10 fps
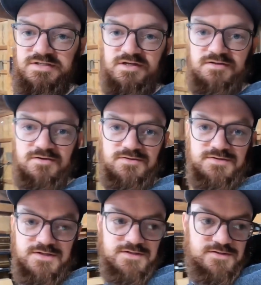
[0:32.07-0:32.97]
sand
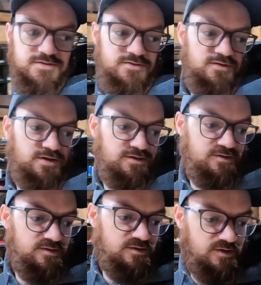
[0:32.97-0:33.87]
those and do
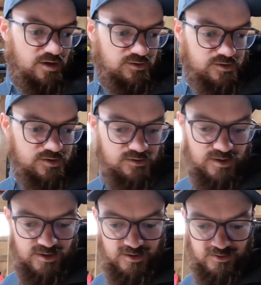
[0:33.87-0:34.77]
another coat or two
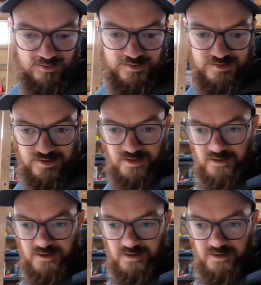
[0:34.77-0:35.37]
on those.